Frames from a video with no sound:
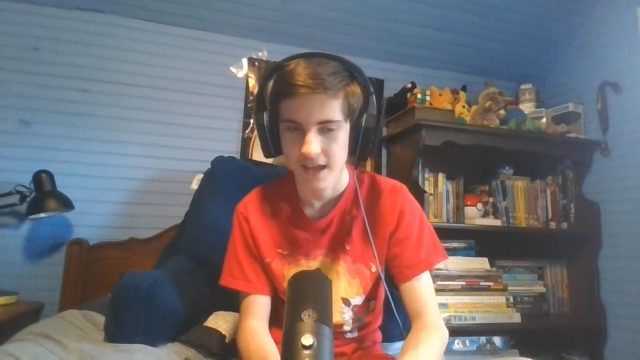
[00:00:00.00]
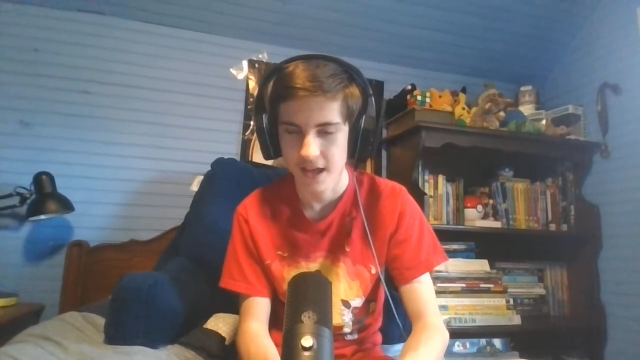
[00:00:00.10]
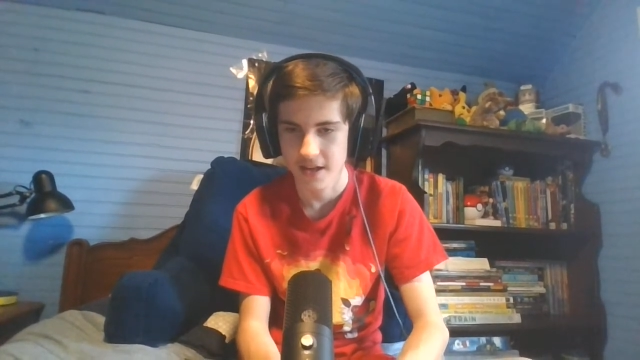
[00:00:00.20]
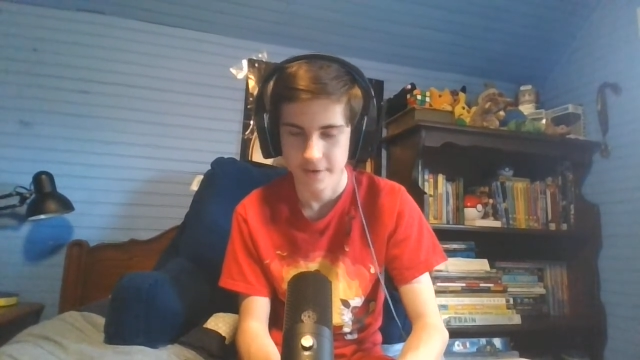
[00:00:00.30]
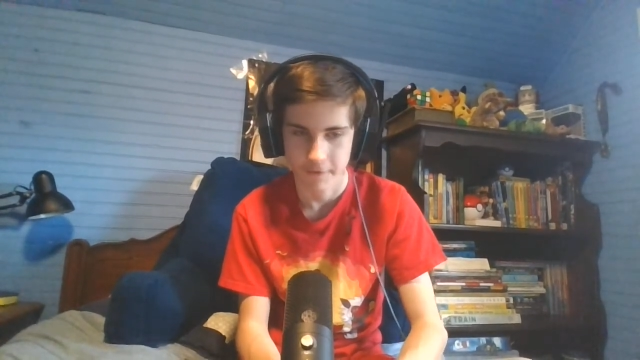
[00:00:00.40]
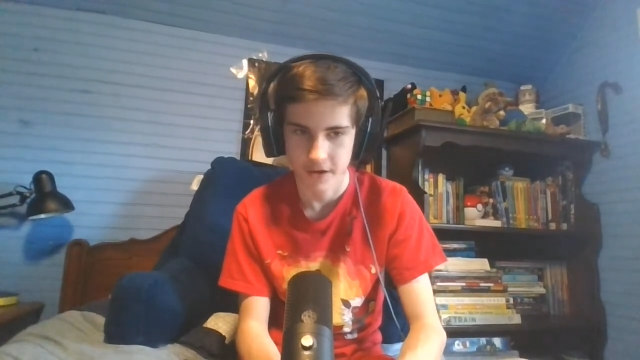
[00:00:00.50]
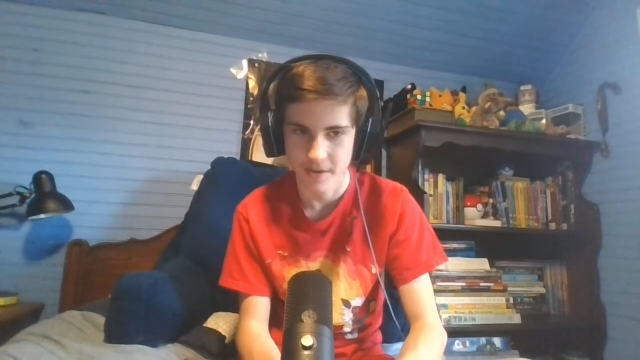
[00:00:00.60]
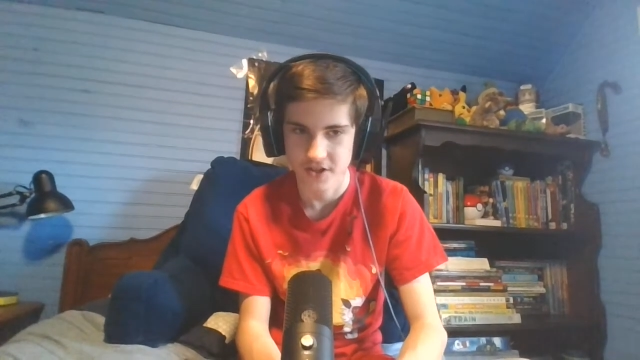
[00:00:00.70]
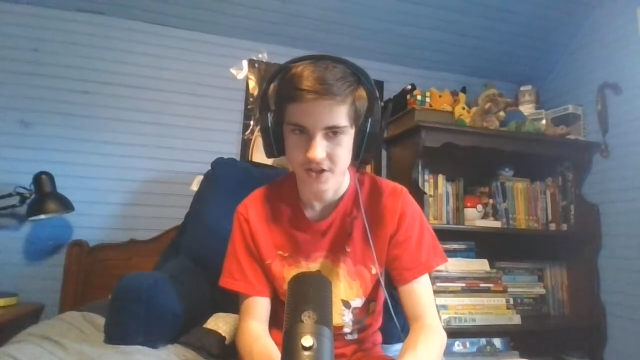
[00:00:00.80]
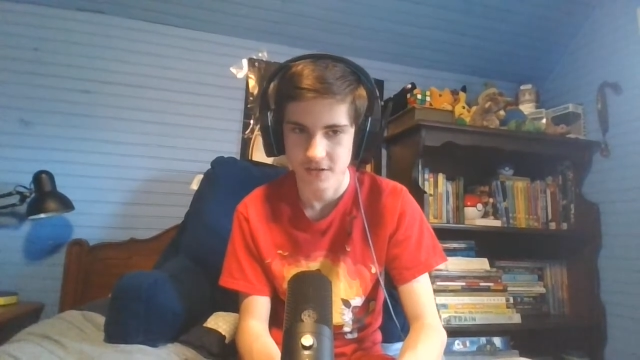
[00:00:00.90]
And I forgot to
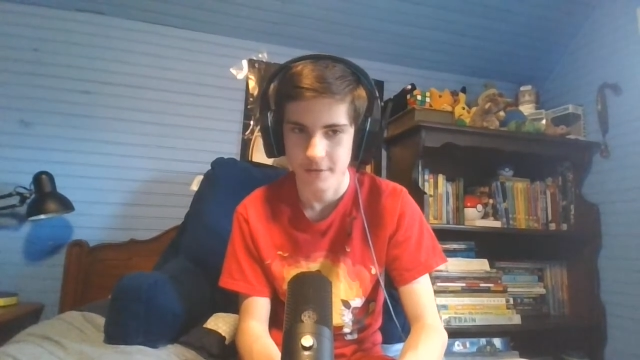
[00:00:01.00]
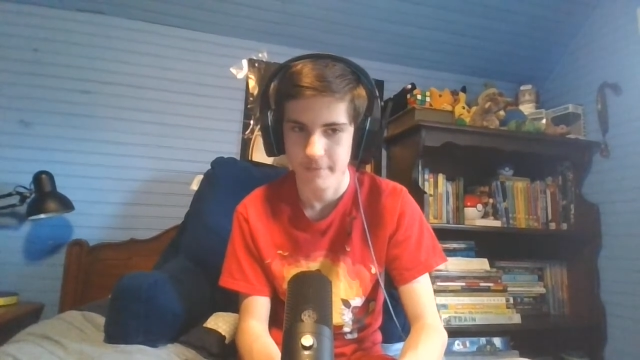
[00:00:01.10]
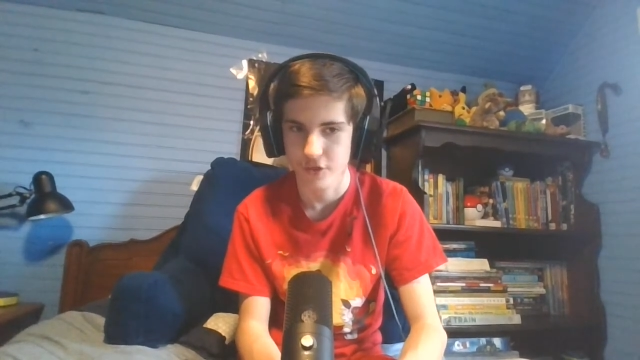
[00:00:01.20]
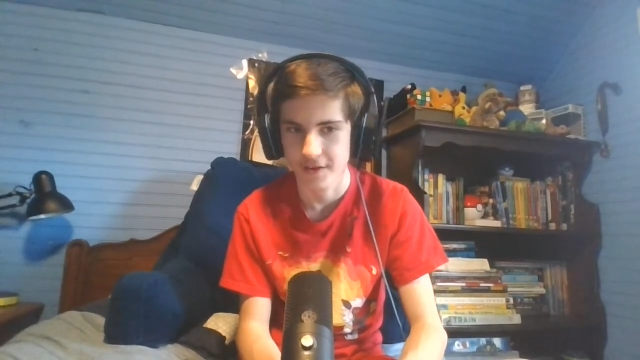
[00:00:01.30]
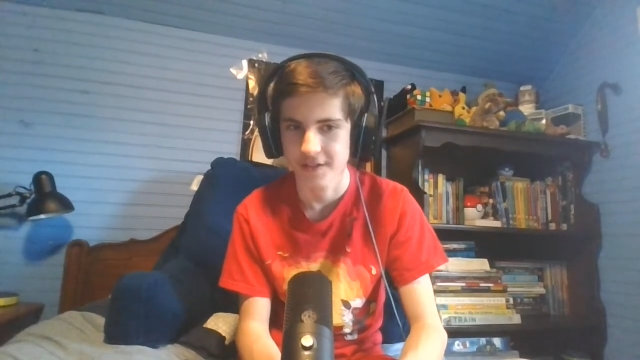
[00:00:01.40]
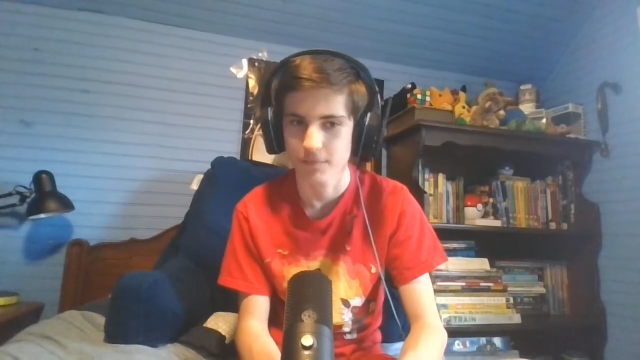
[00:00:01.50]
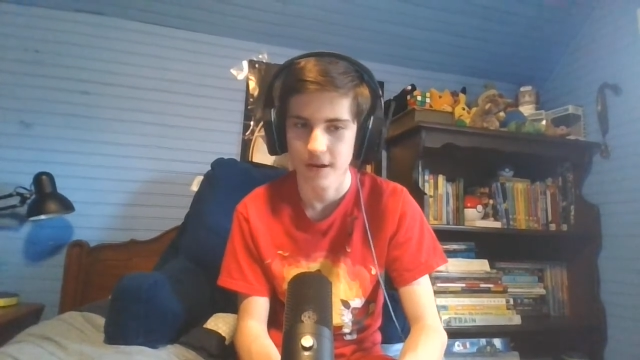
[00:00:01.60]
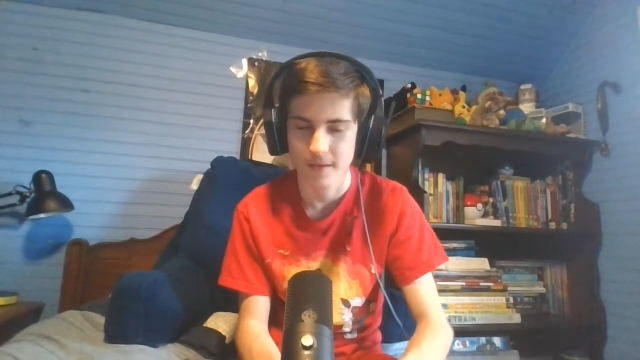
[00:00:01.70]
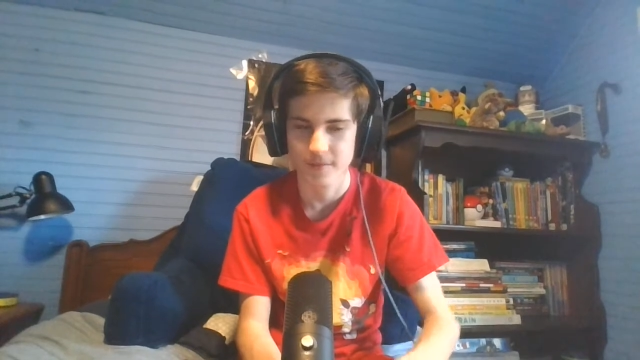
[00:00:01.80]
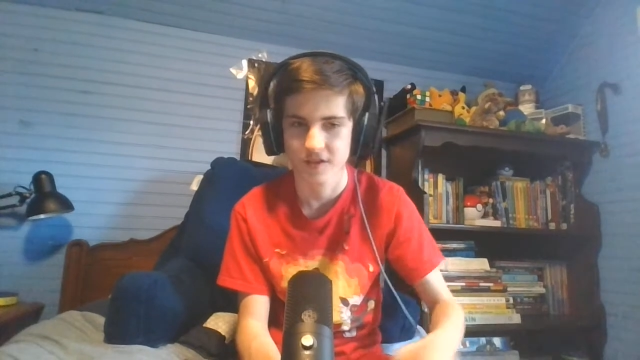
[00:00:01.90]
mention number 3 is
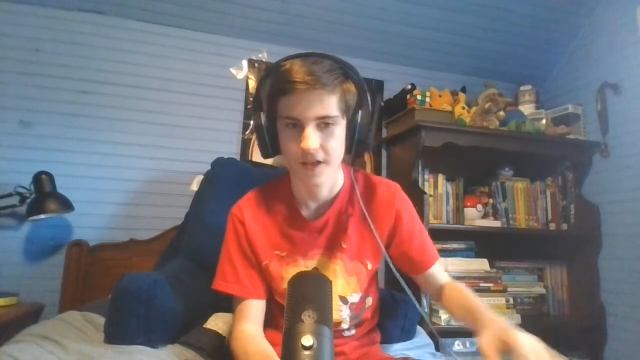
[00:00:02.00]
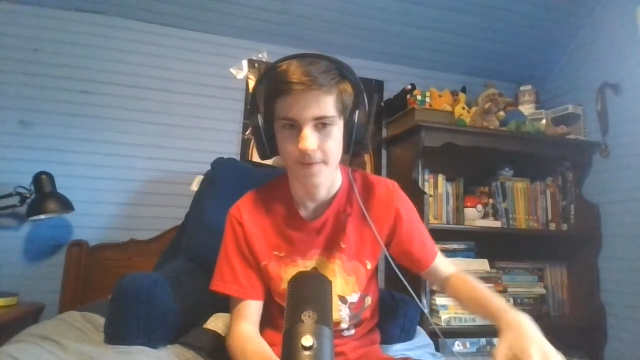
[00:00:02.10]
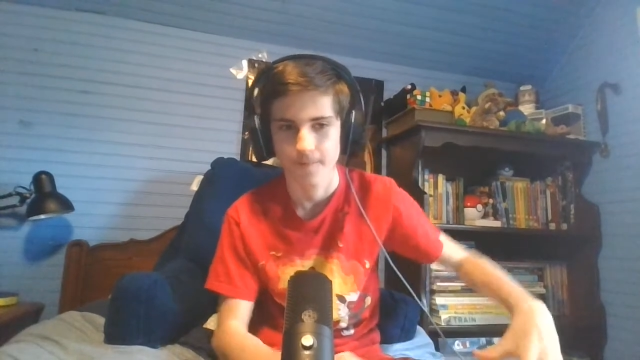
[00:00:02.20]
Primeape, so yeah.